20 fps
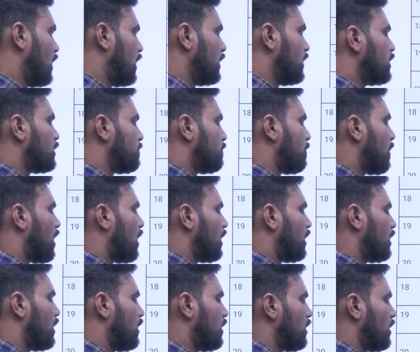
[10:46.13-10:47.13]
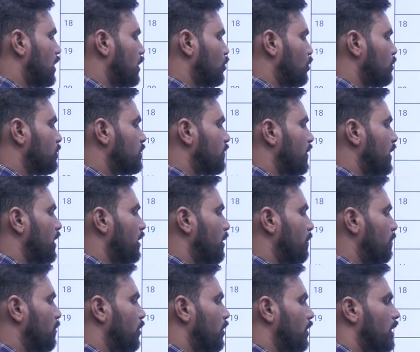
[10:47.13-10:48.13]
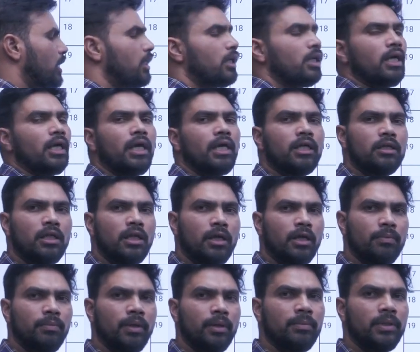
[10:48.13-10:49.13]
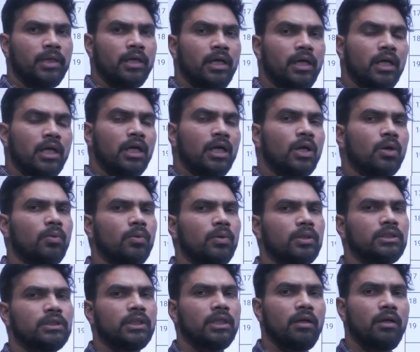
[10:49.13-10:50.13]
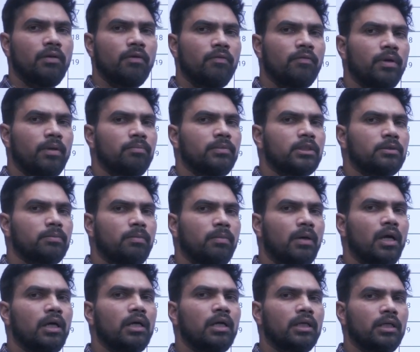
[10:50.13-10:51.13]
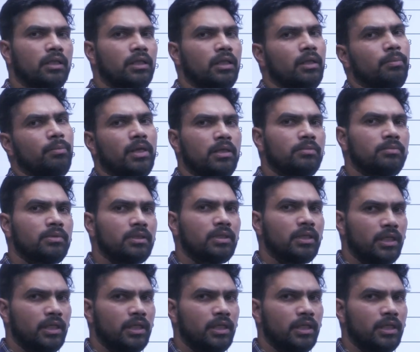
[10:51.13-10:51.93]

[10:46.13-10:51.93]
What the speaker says: this part assumes very important, and there will be a question from this part in the prelims